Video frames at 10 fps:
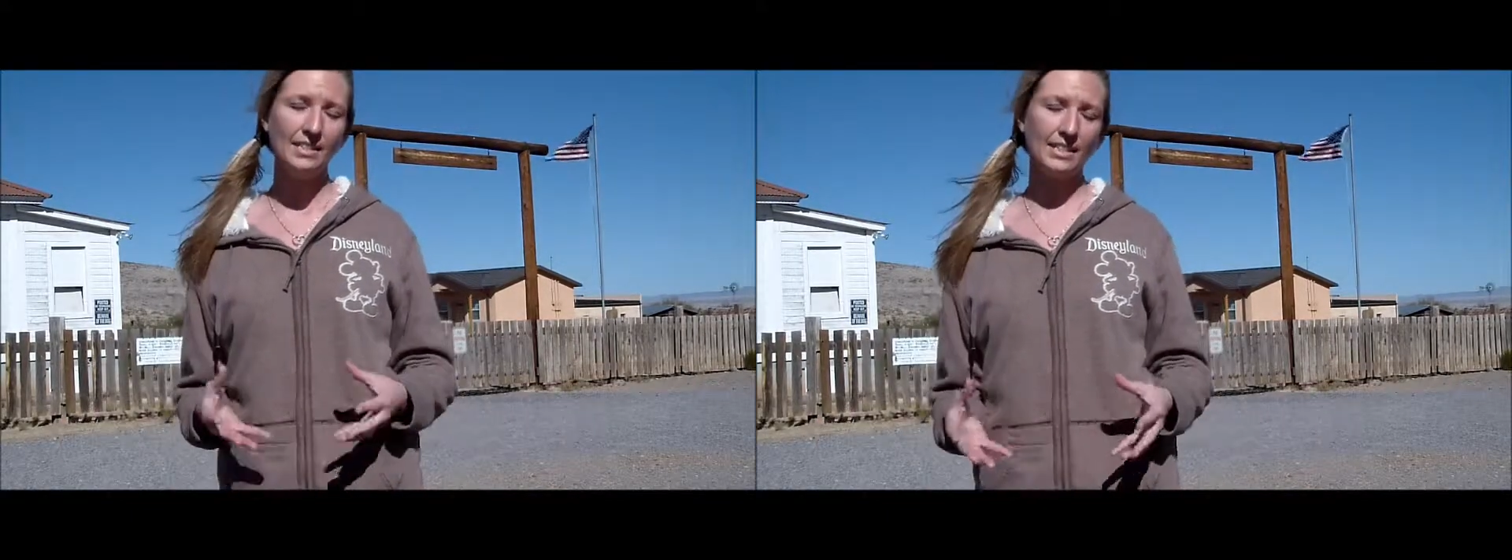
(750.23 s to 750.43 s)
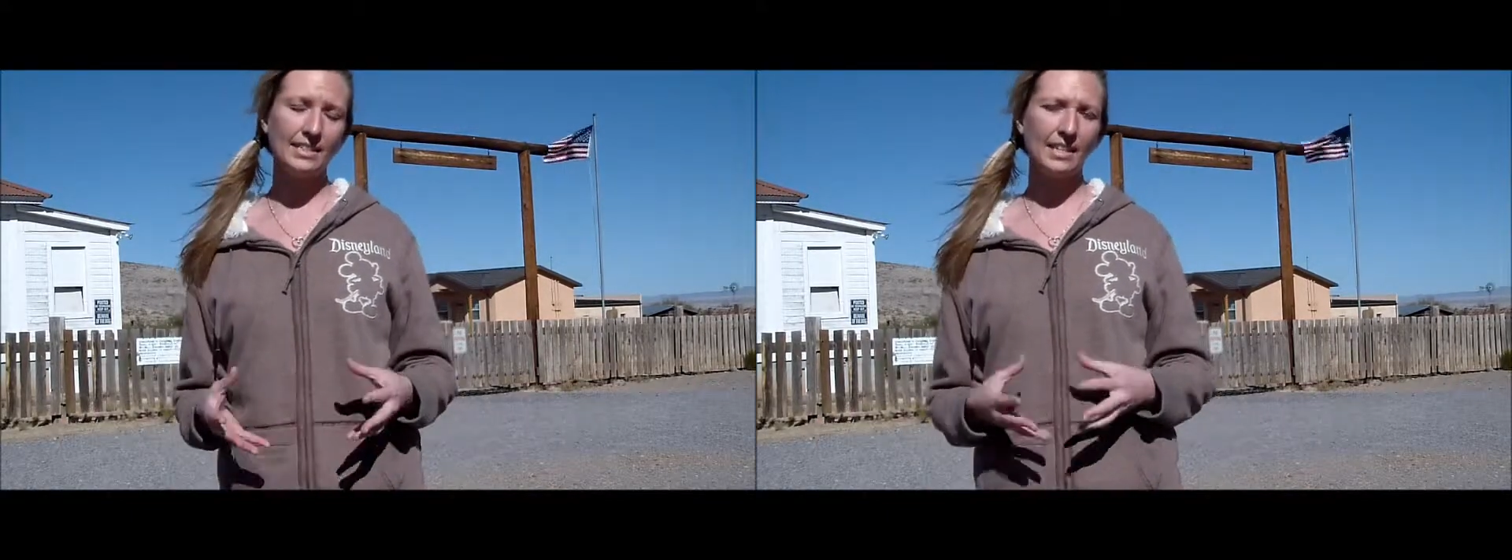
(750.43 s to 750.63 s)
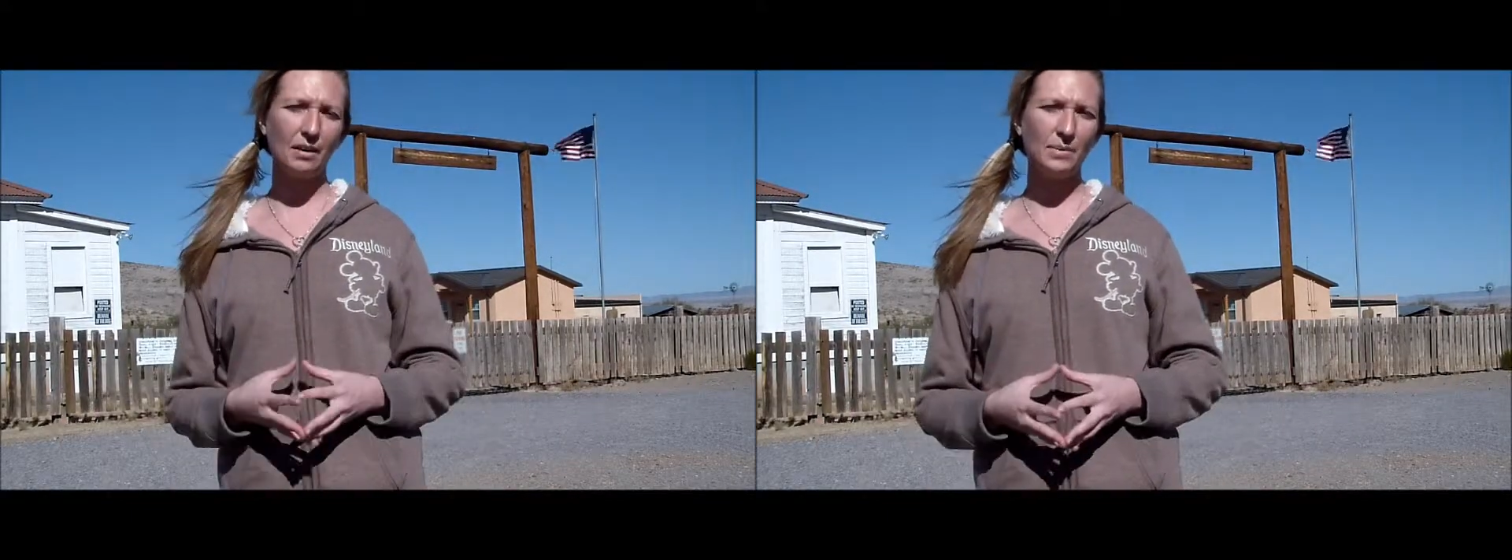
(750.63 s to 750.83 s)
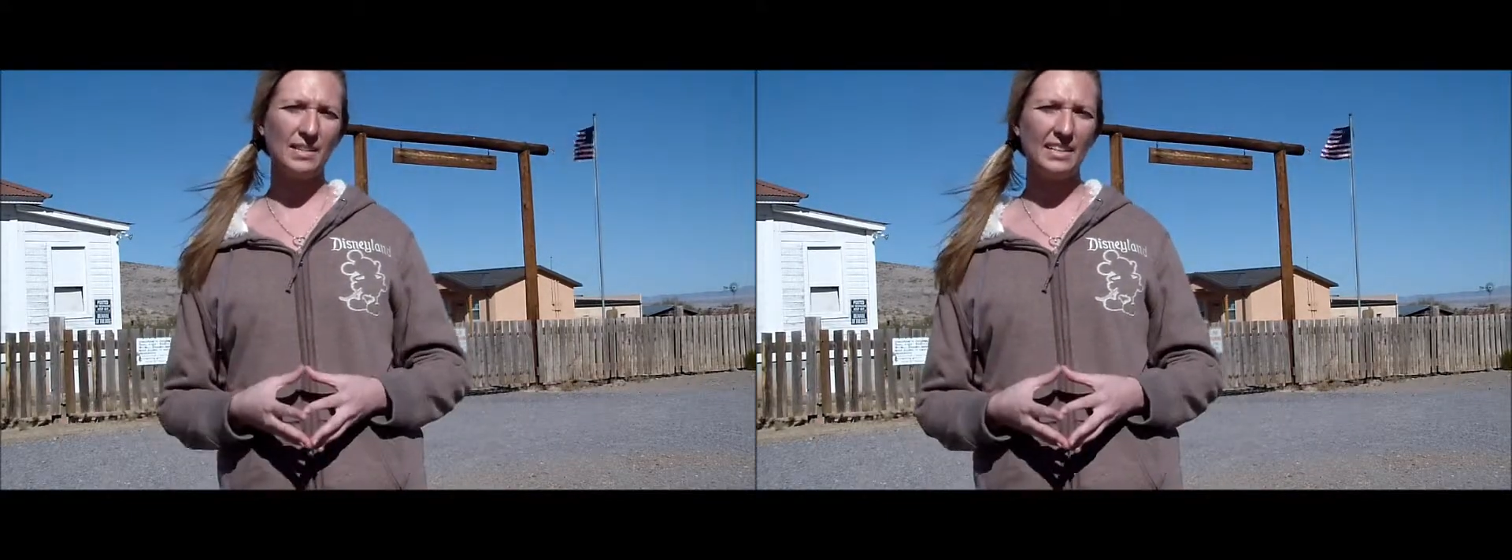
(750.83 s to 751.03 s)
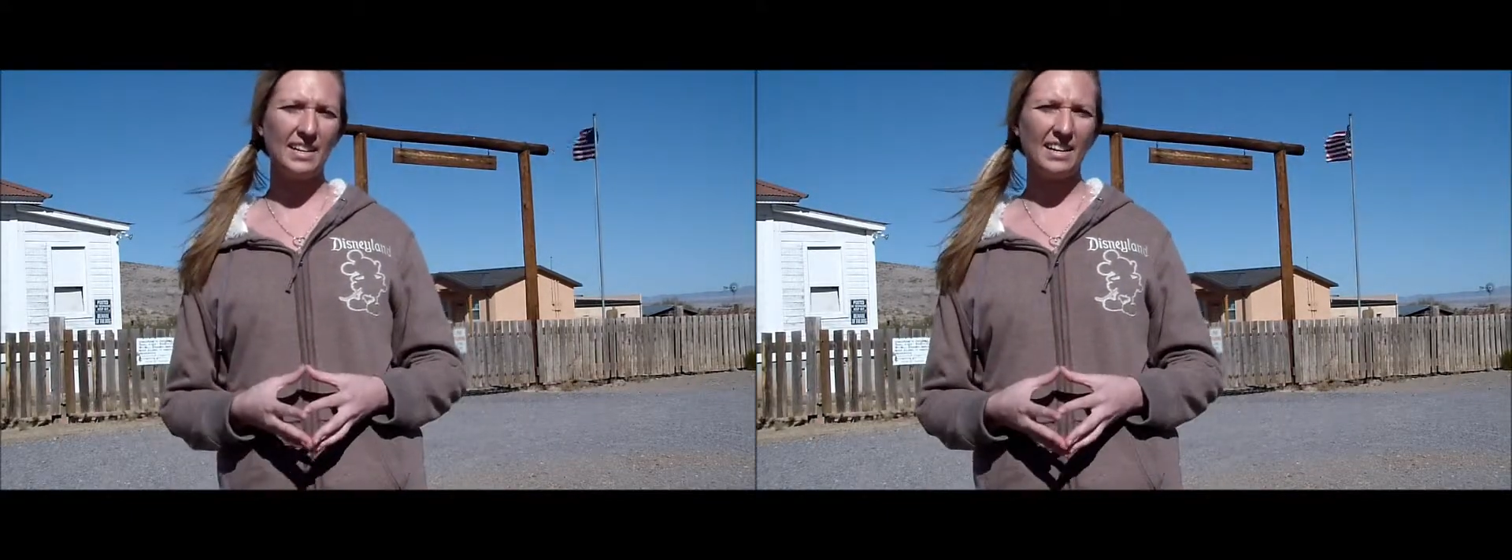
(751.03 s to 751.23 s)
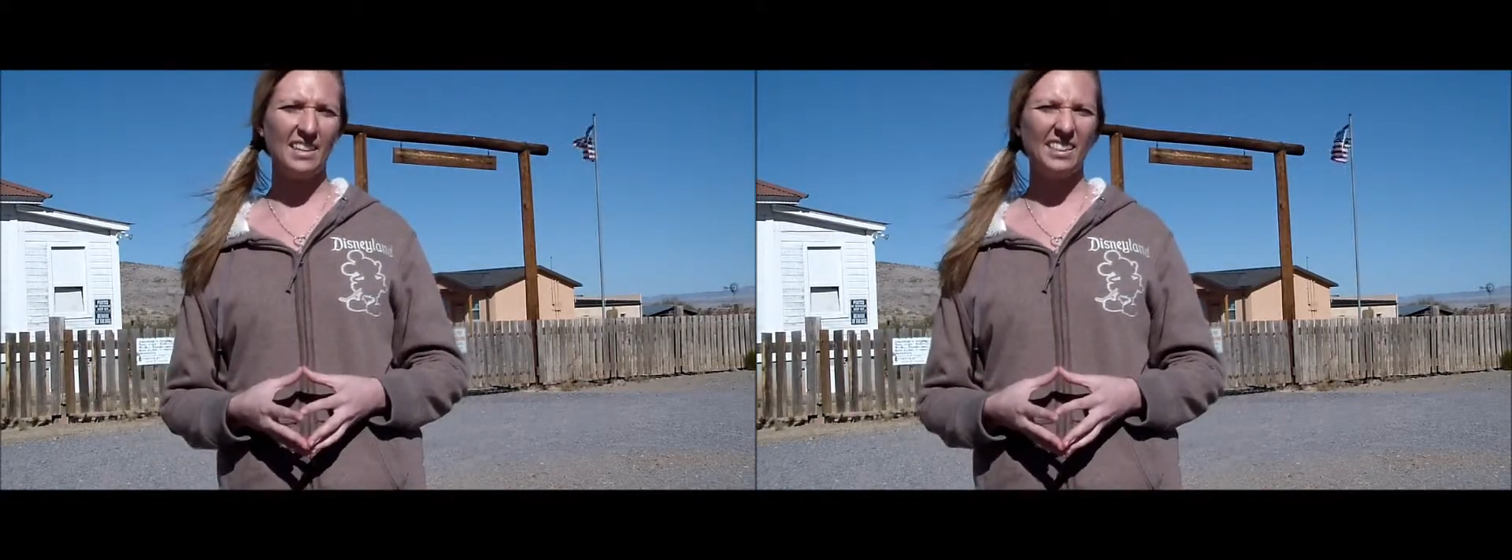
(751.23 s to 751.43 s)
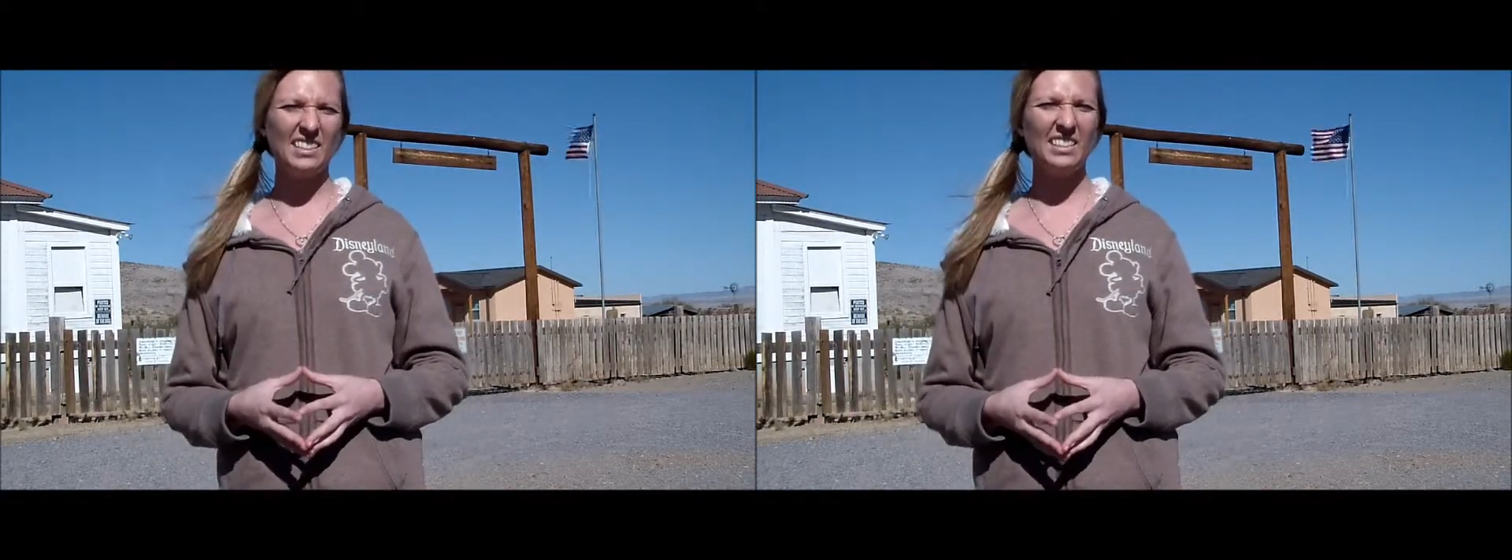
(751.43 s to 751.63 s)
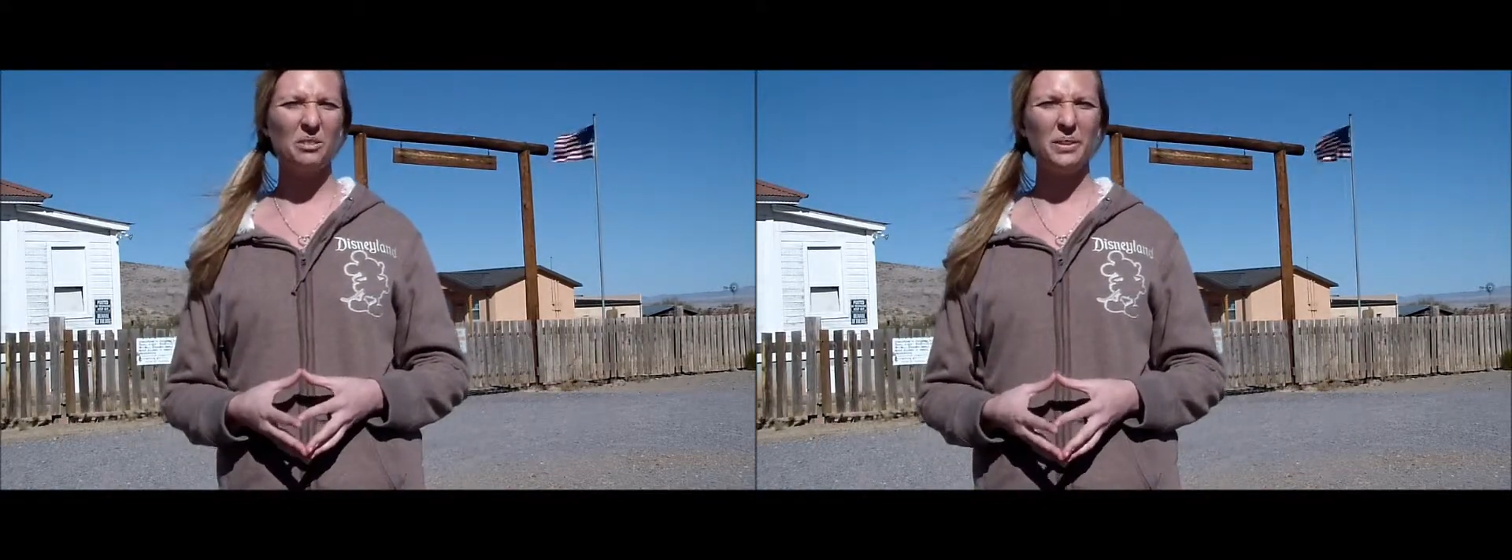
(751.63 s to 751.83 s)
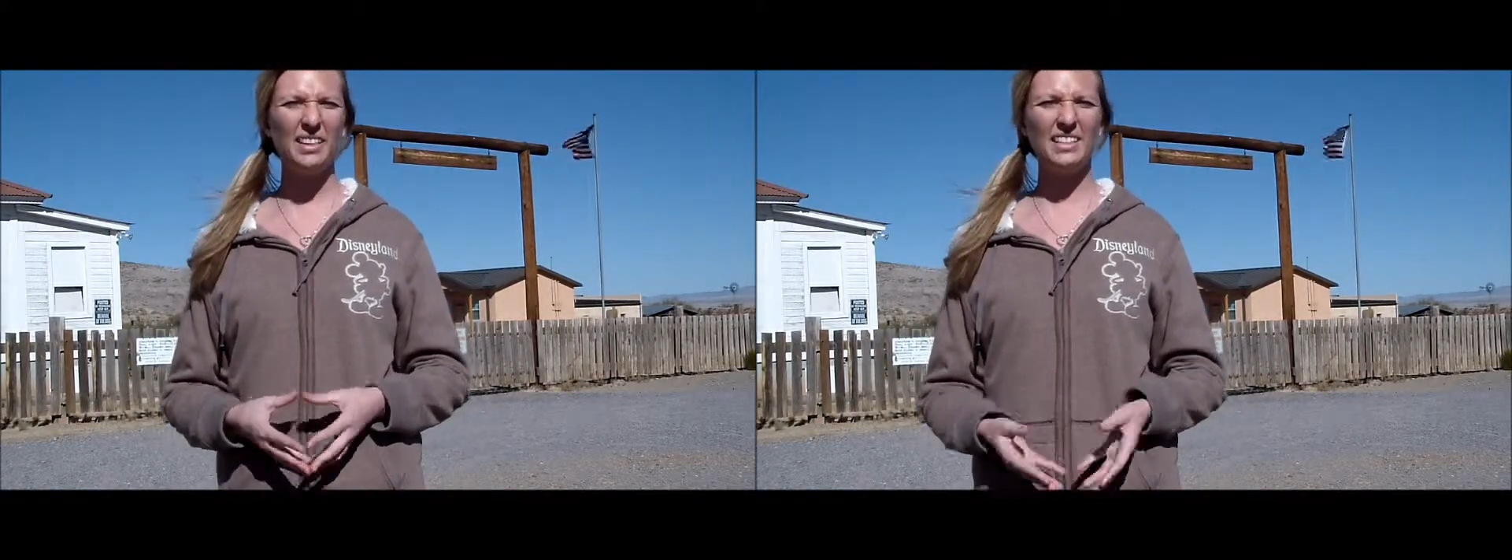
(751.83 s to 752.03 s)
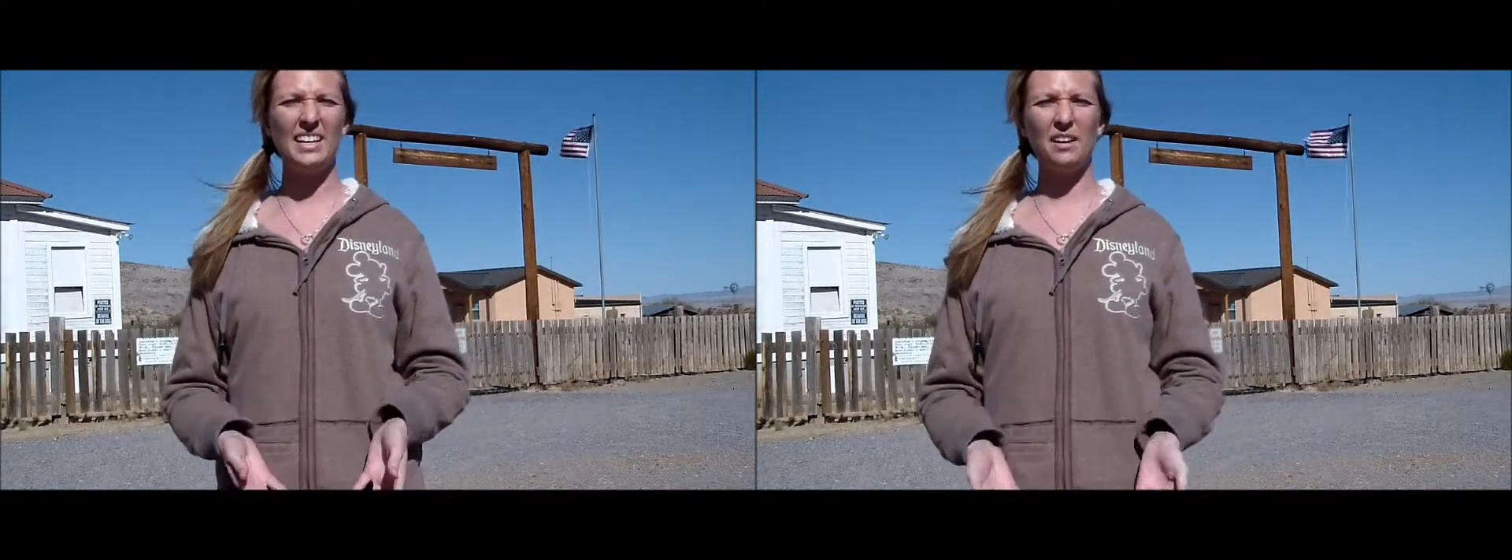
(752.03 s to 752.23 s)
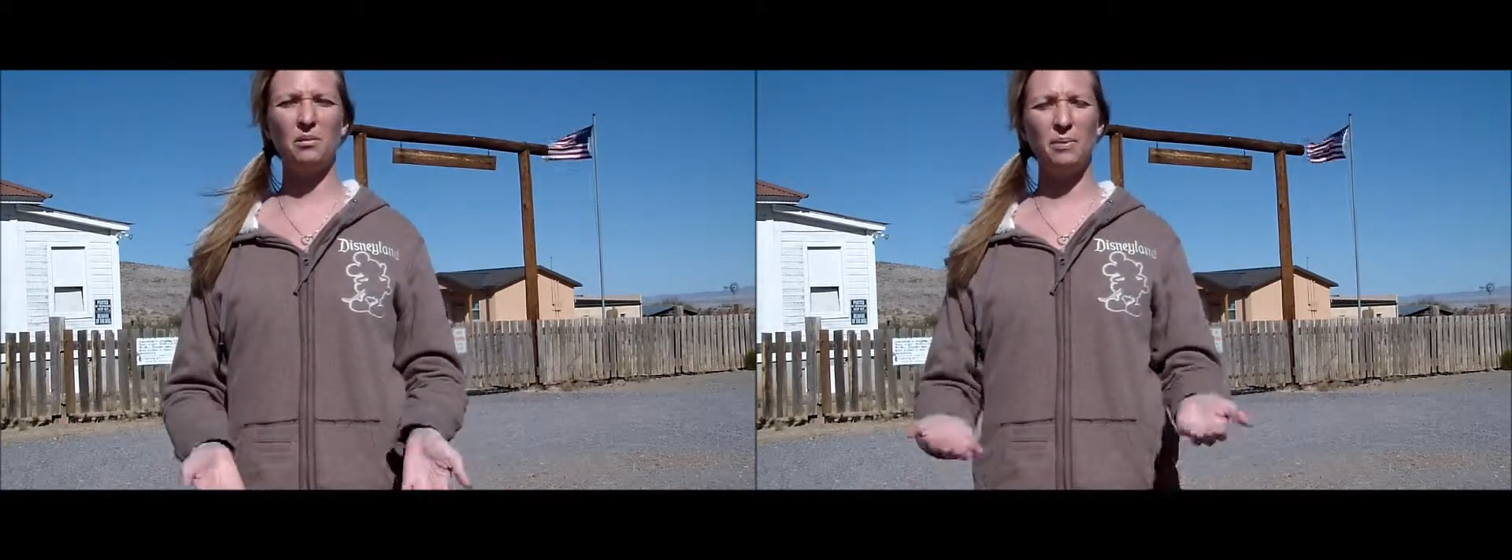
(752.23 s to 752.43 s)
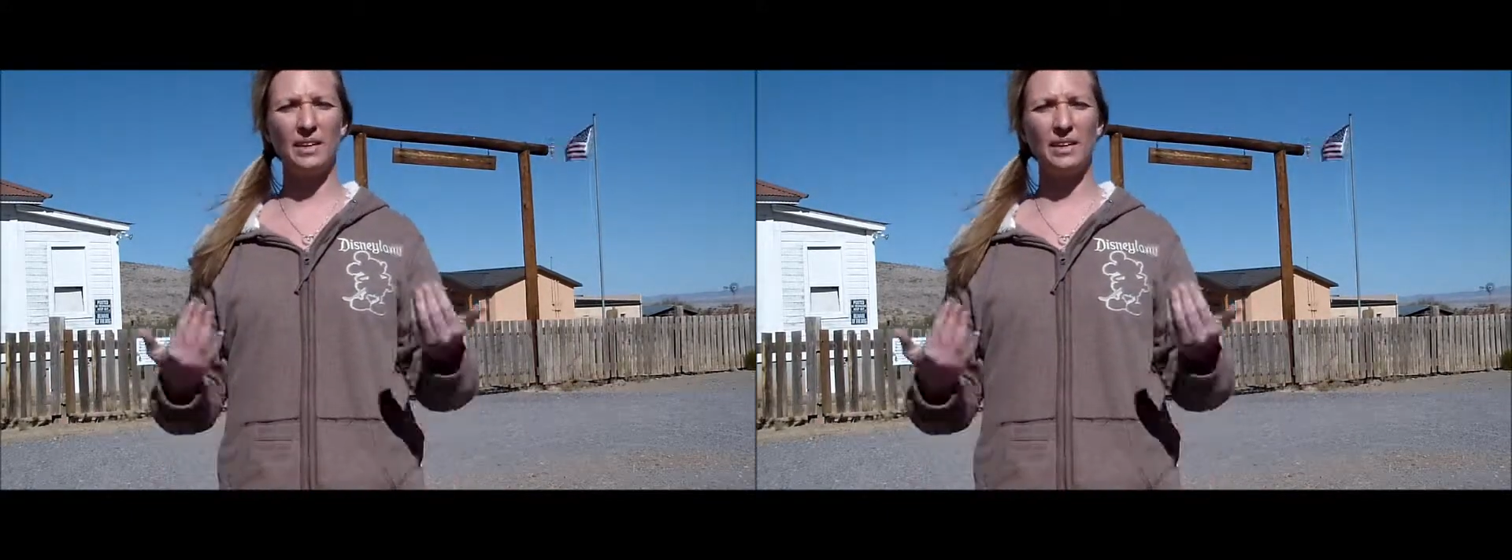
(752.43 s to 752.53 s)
Just like Mesilla, this is when the town